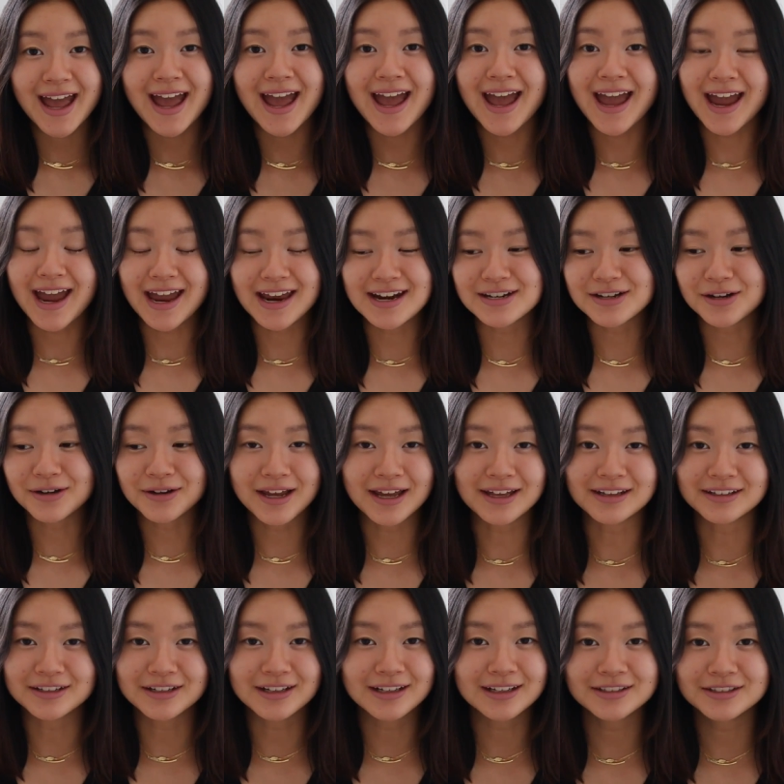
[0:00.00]
And
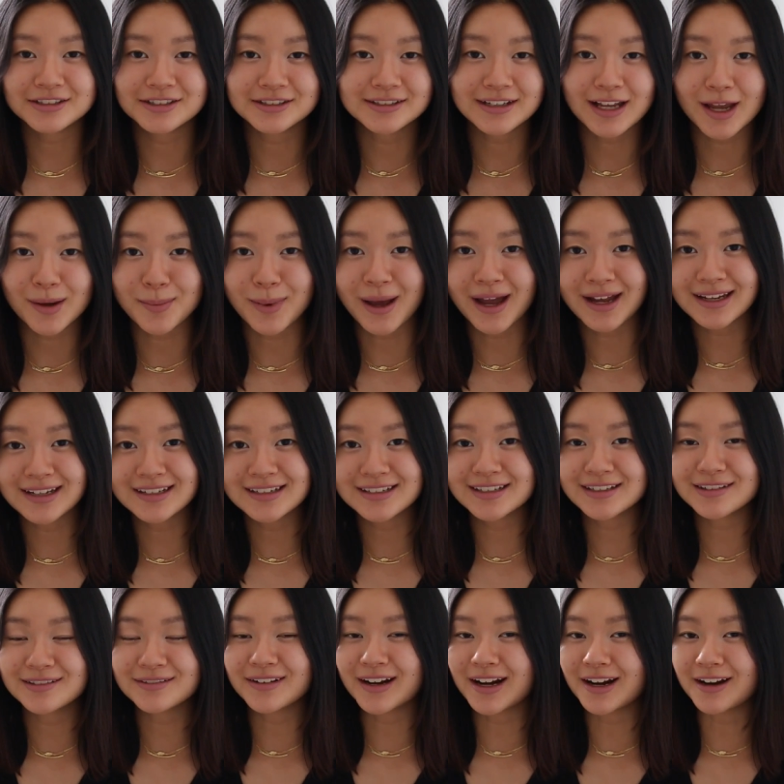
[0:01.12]
okay, let's just get back
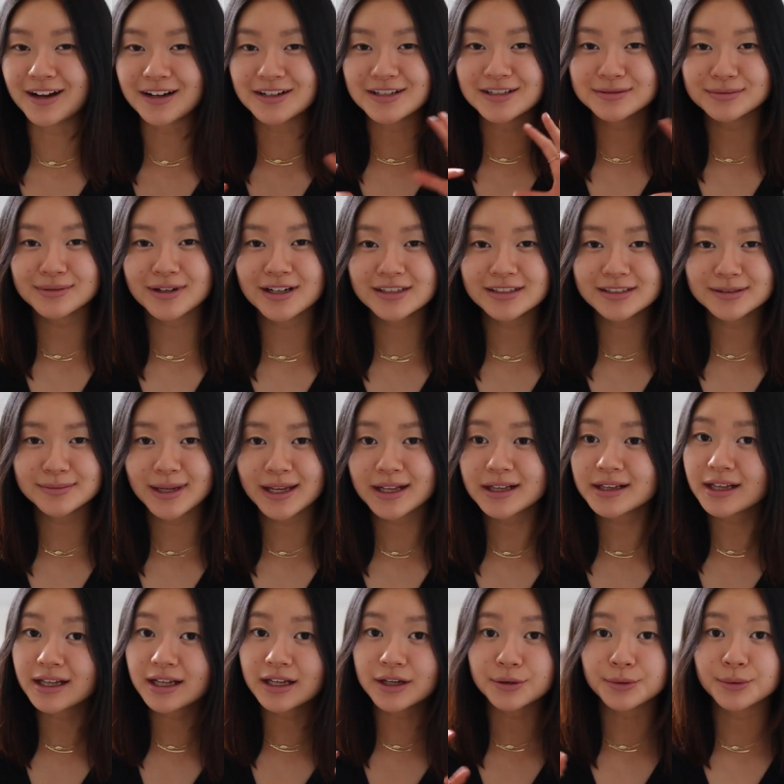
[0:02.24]
into the video. I just wanted to make
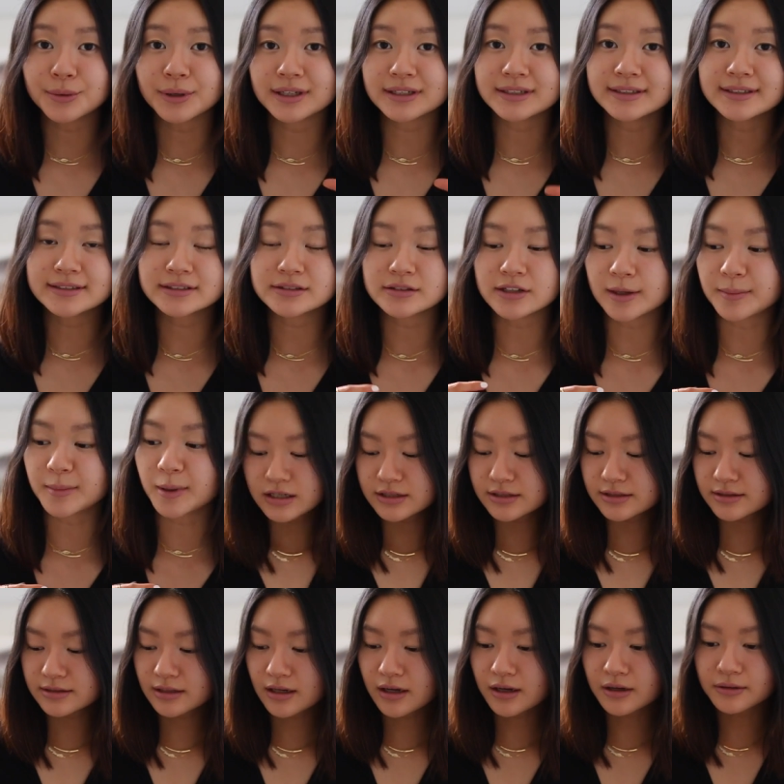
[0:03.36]
like a quick disclaimer.
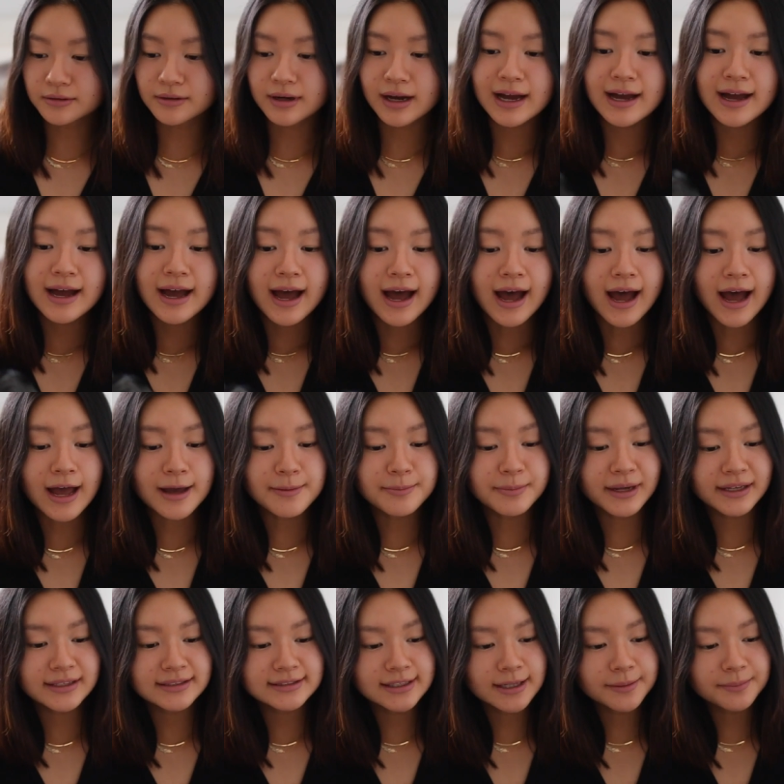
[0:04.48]
So I
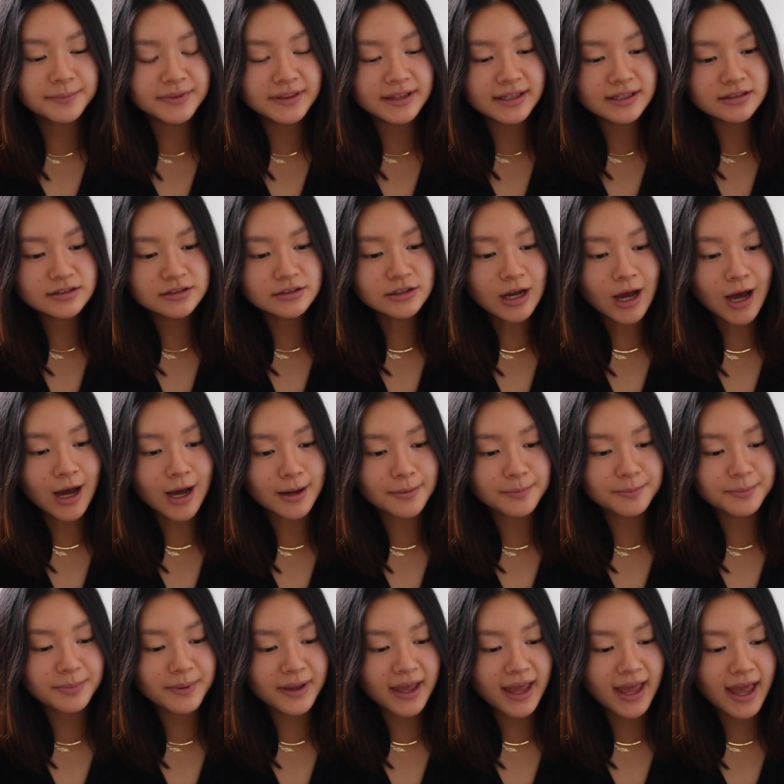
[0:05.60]
picked up this
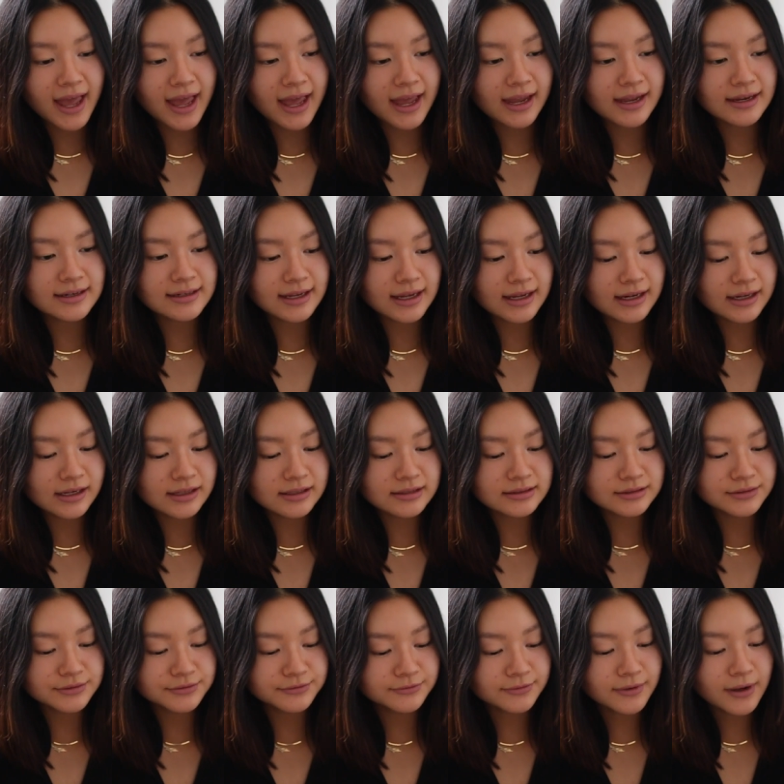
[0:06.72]
top and it
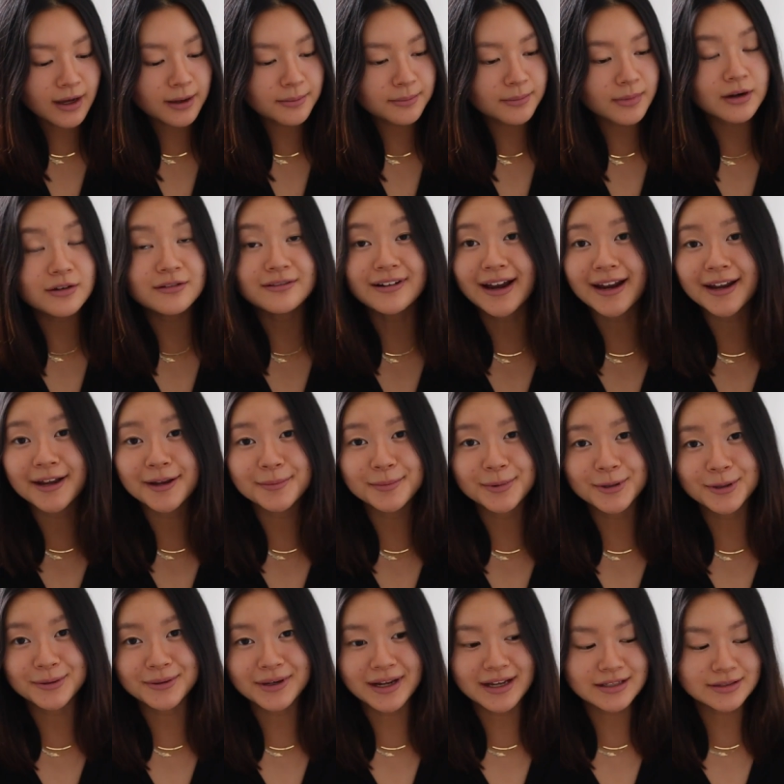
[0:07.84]
is from Rag and
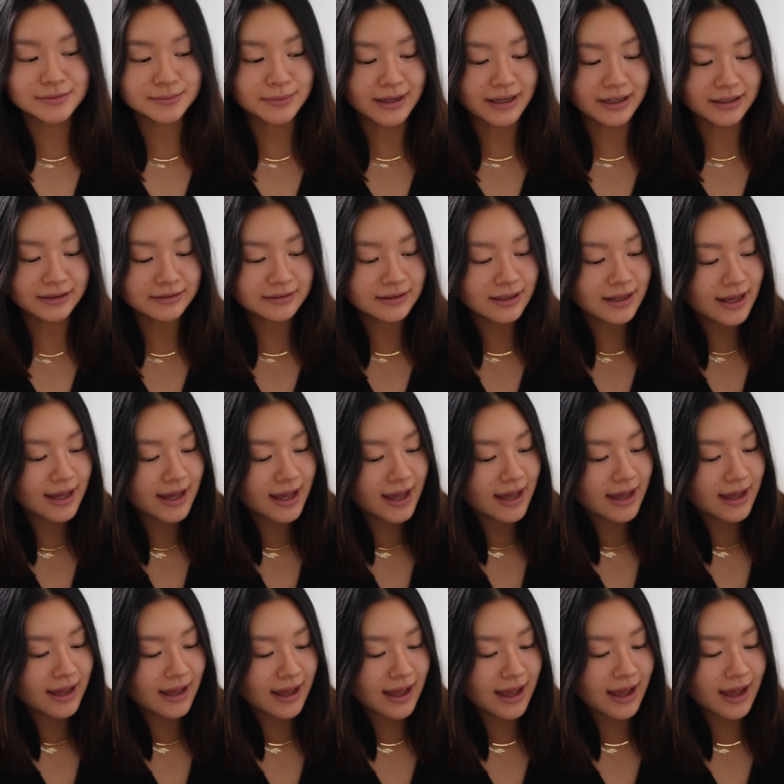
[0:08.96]
Bone as well.
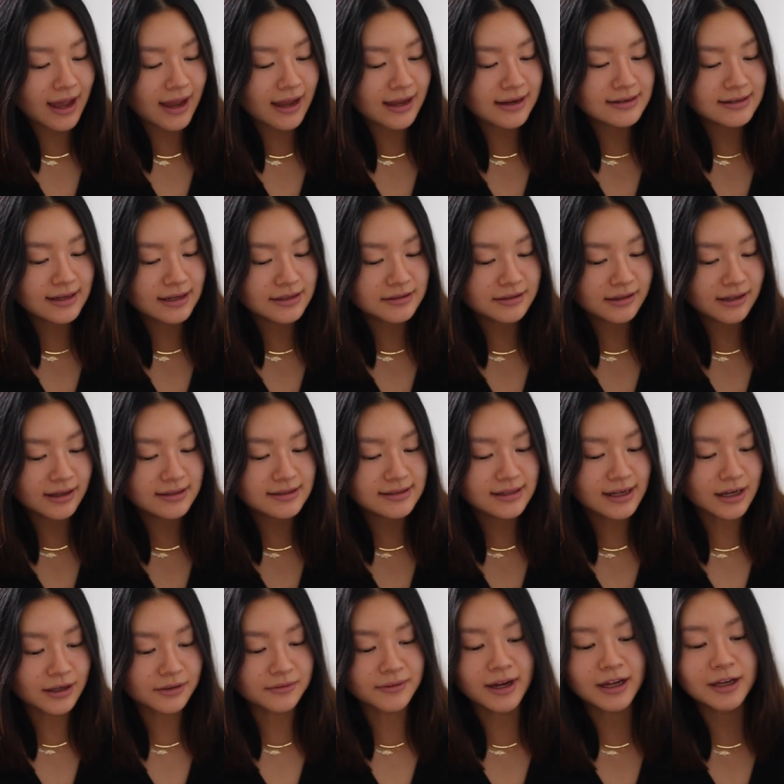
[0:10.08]
And as you can
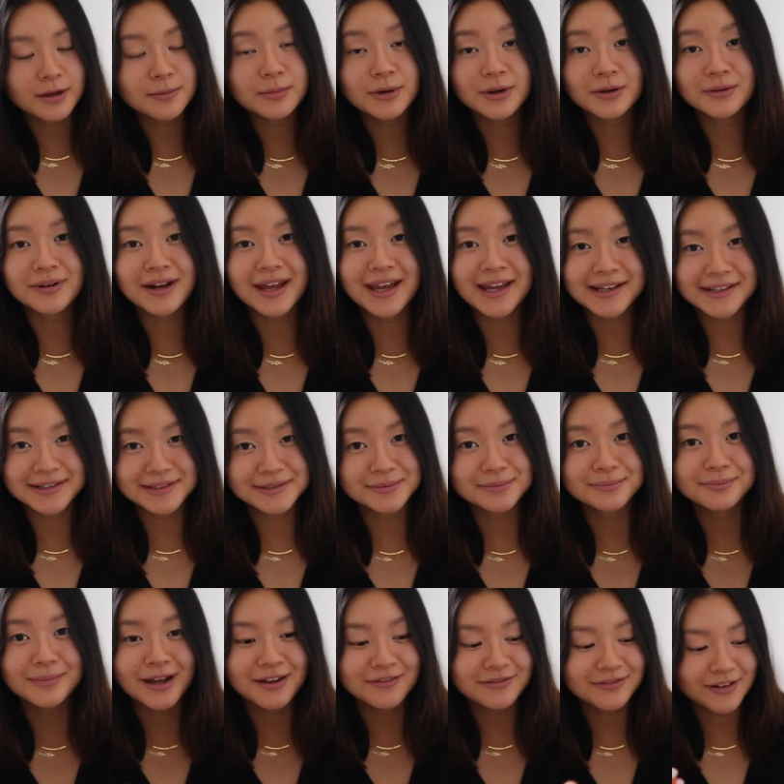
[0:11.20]
tell, Rag and Bone is
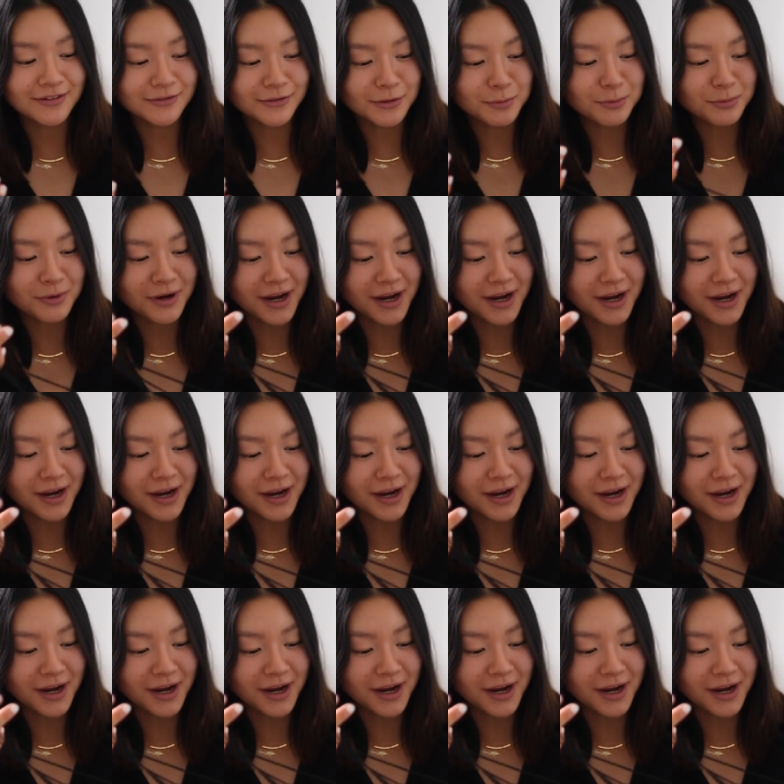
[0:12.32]
my favorite